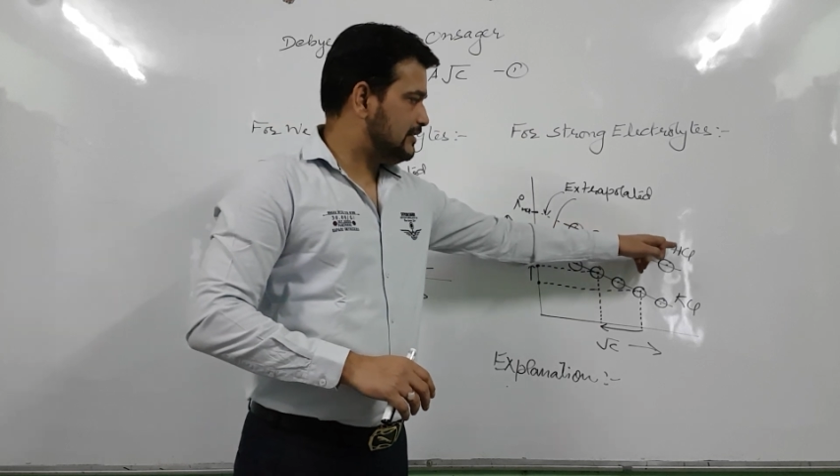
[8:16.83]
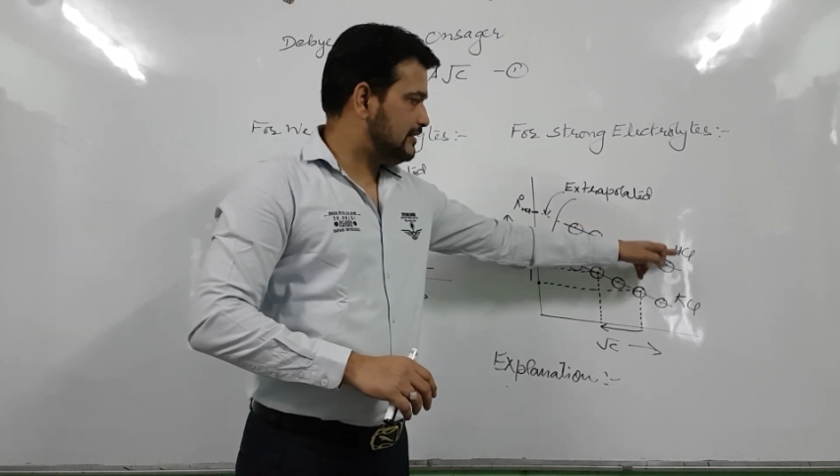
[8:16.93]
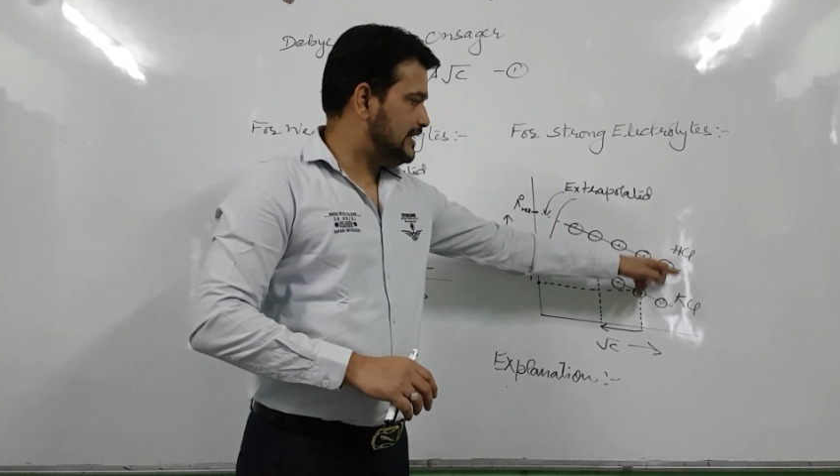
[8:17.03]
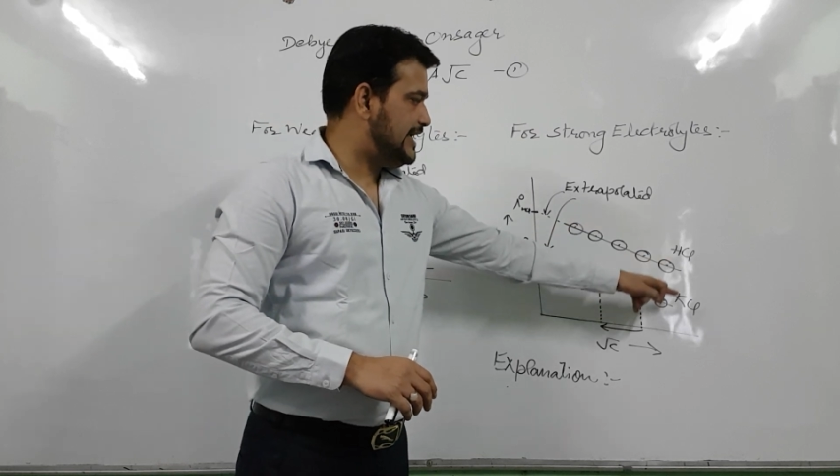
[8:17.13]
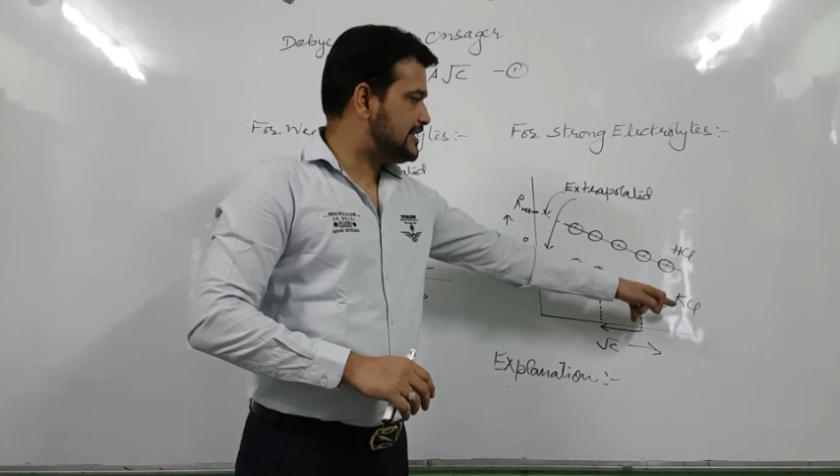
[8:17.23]

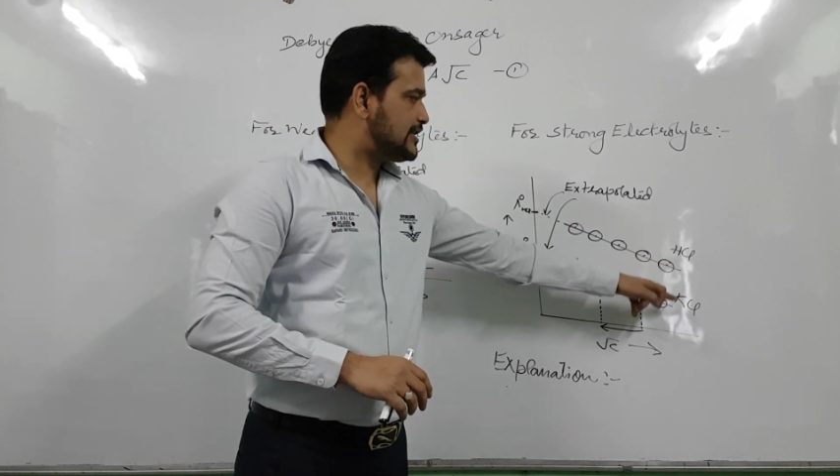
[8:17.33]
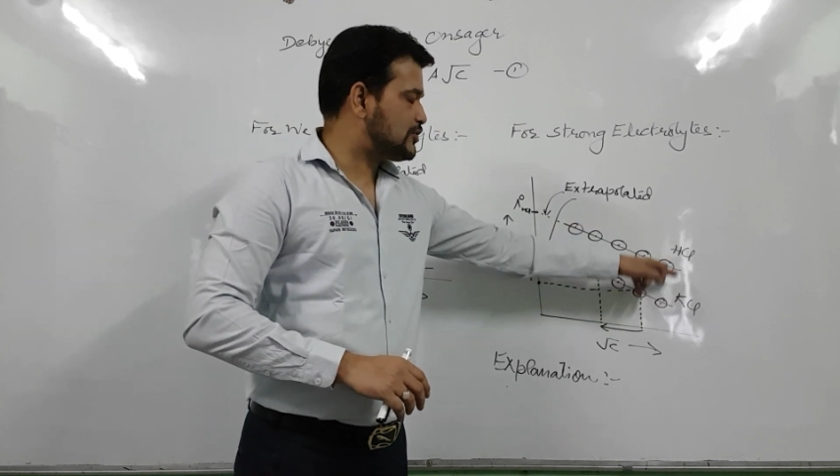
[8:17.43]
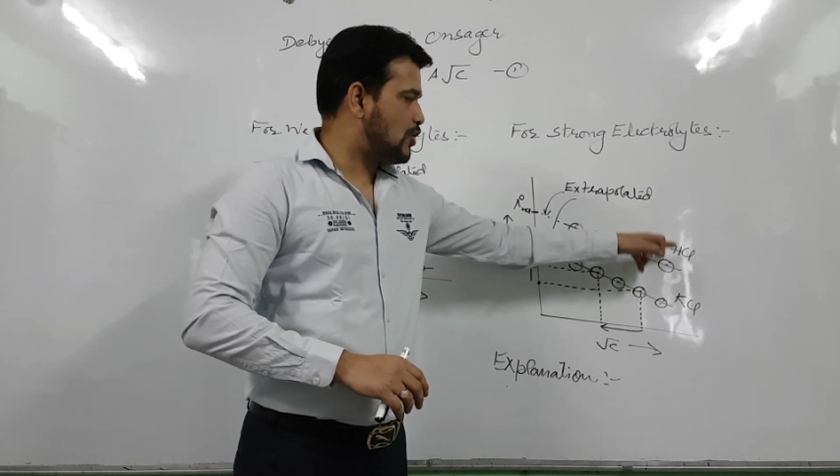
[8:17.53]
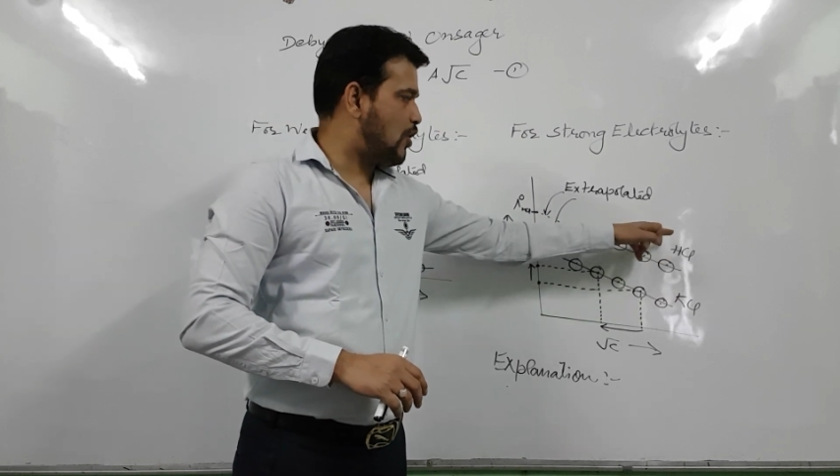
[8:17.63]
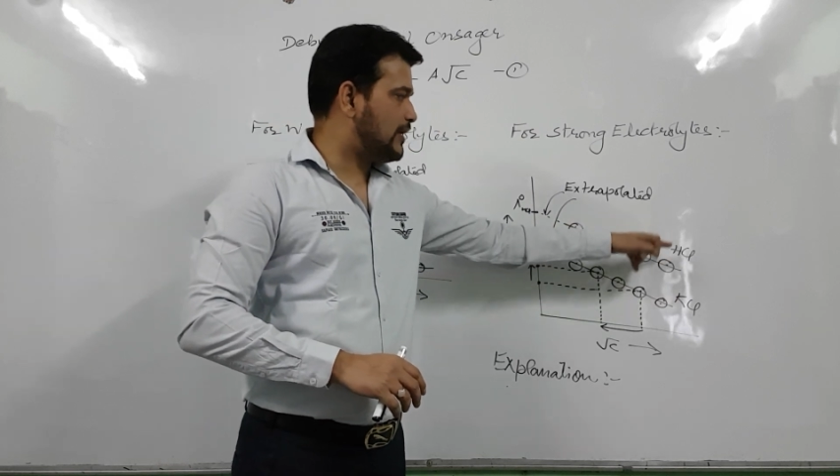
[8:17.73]

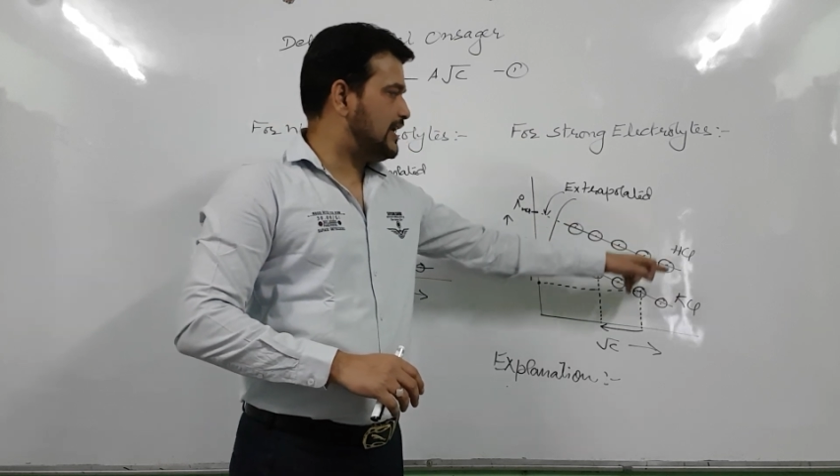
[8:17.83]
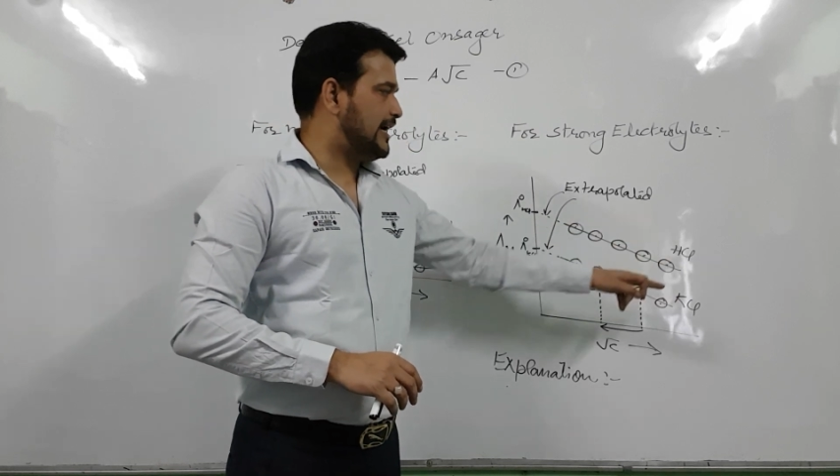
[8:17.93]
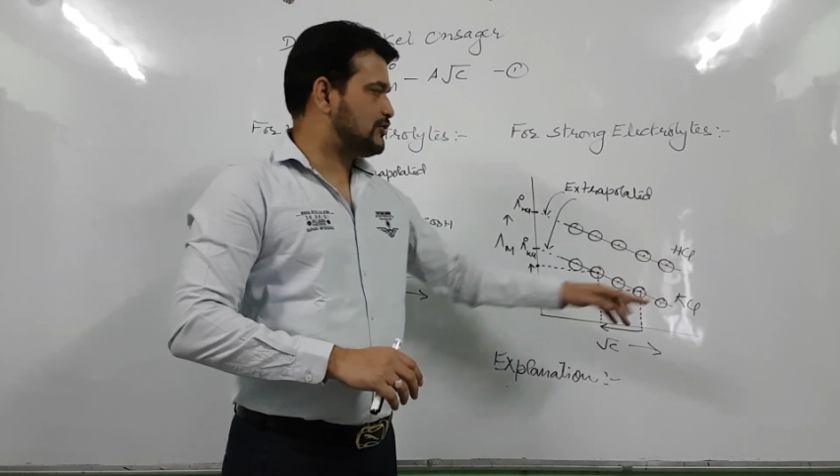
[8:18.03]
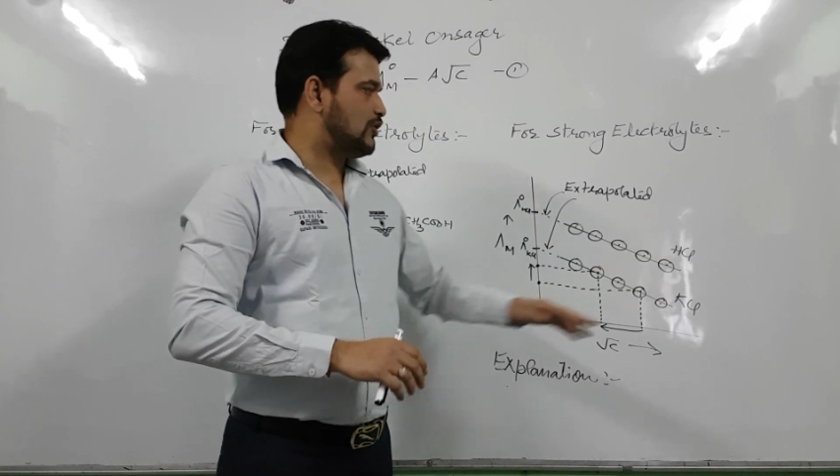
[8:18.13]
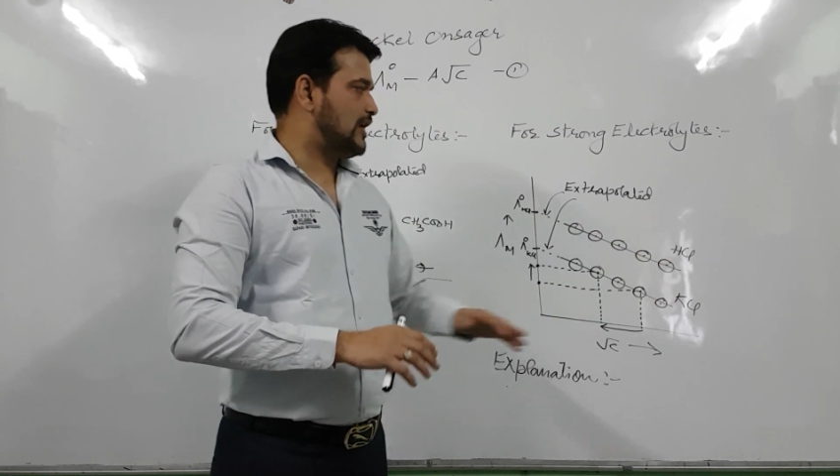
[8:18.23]
these strong
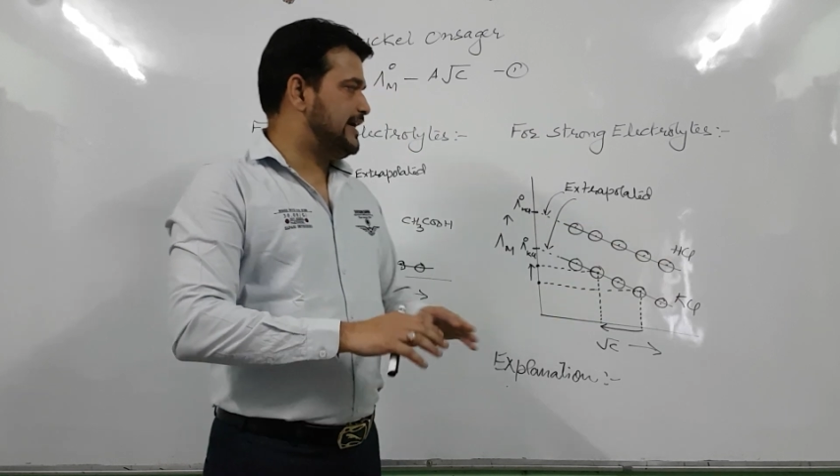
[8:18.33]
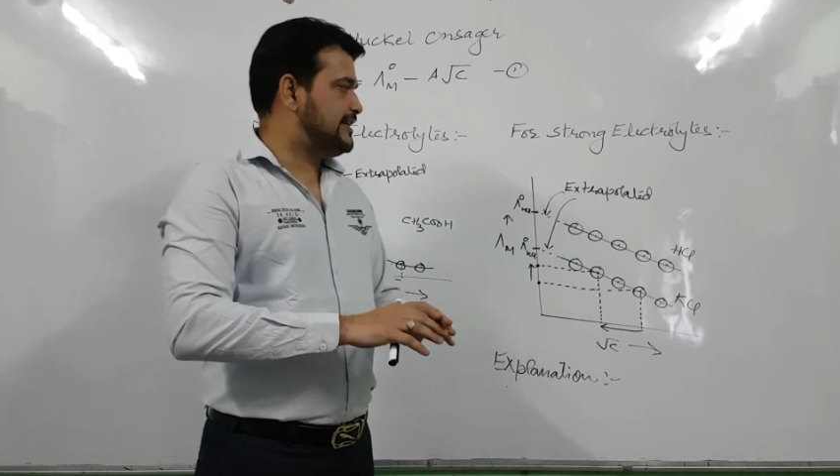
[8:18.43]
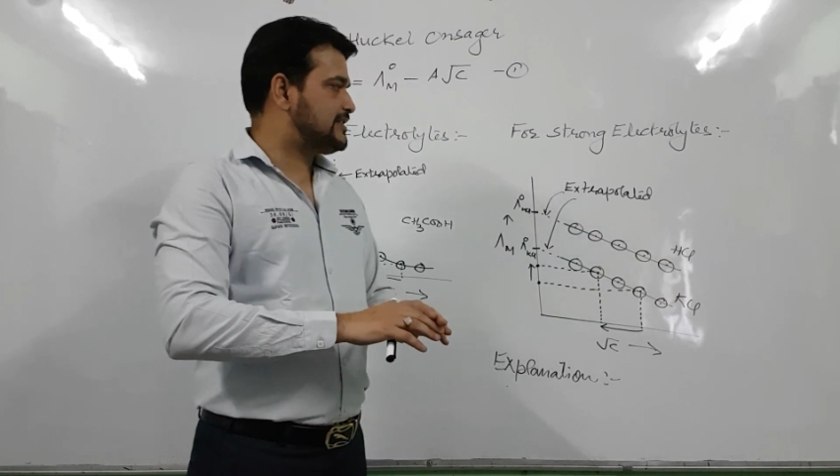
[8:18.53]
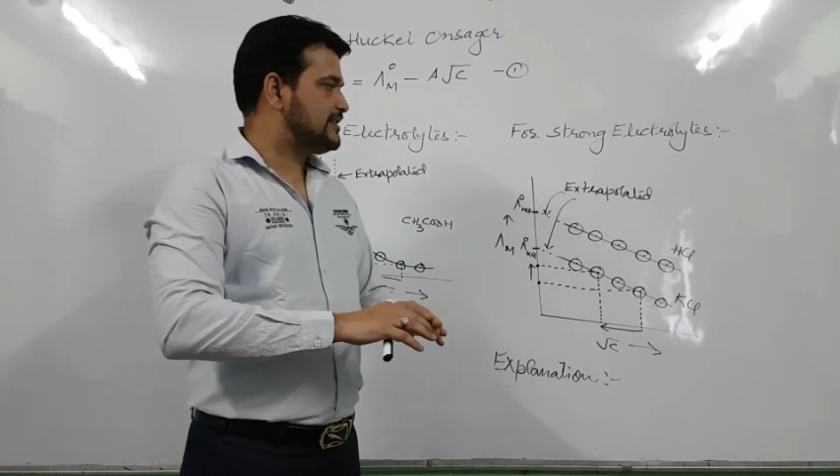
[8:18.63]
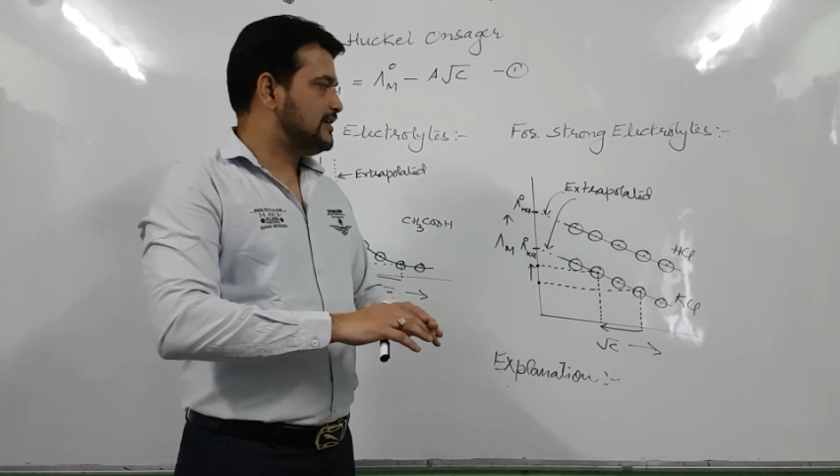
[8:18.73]

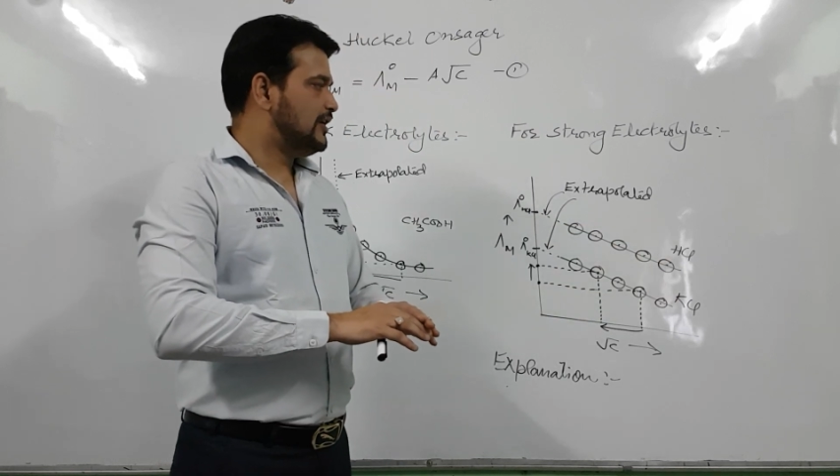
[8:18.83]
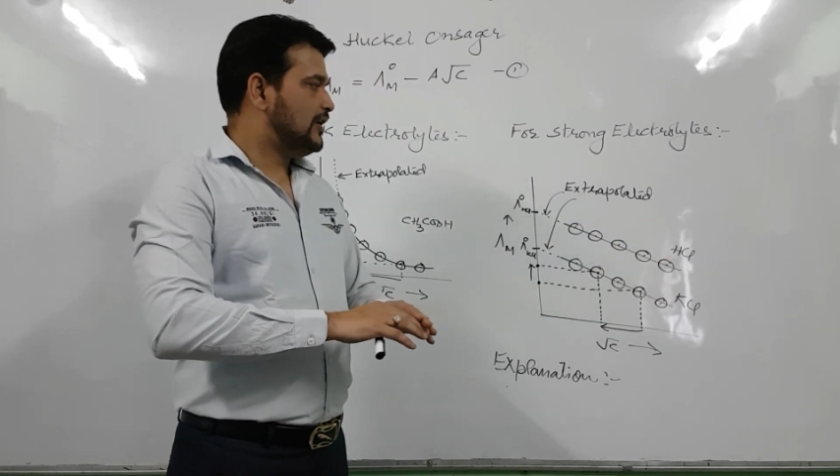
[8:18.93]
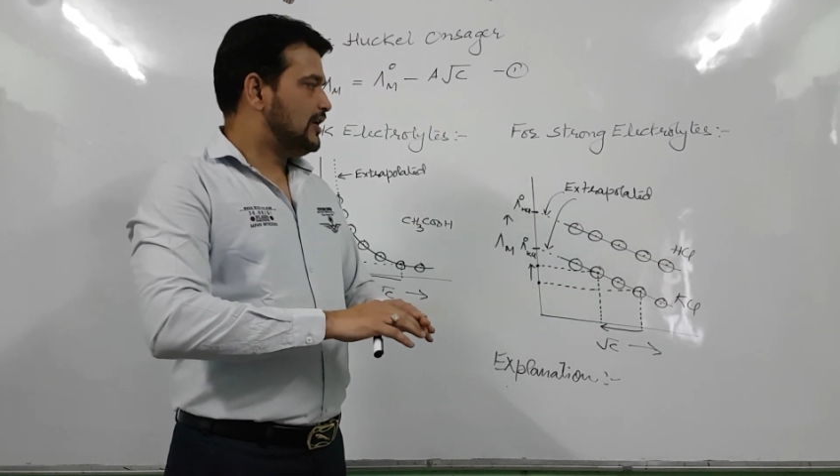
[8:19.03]
electrolytes